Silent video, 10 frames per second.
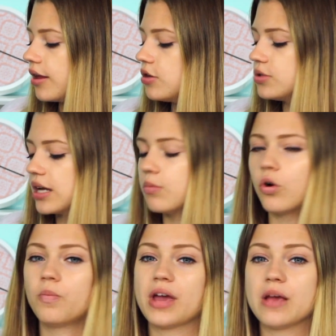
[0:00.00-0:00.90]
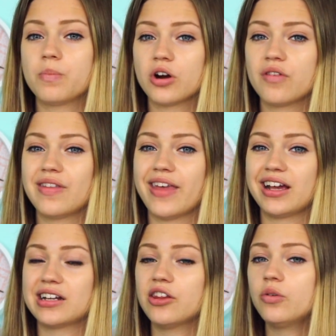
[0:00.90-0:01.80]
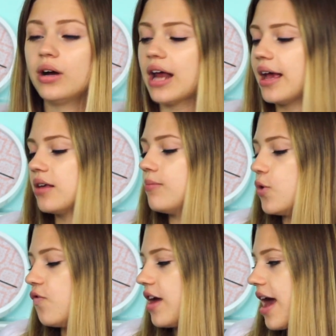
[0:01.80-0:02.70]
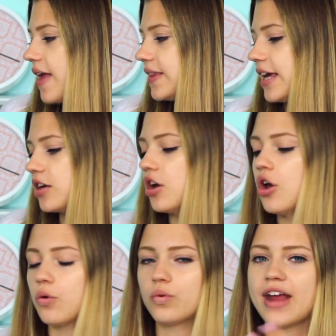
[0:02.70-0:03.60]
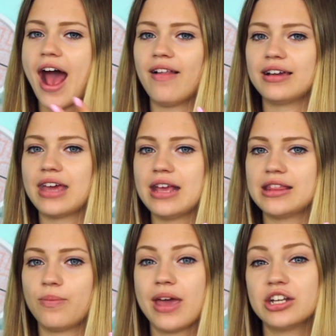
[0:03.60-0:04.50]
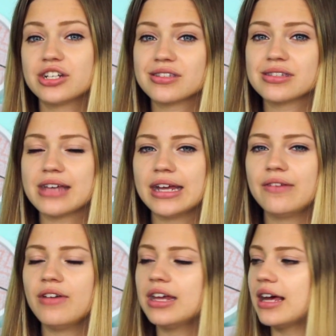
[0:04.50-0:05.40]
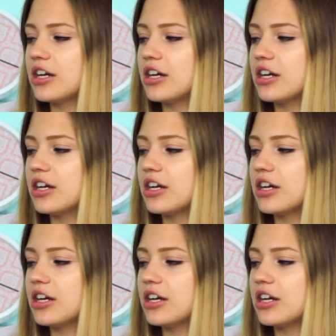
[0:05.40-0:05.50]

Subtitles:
they use like more paper than like another one, I can move it and like reallocate the pages inside of it.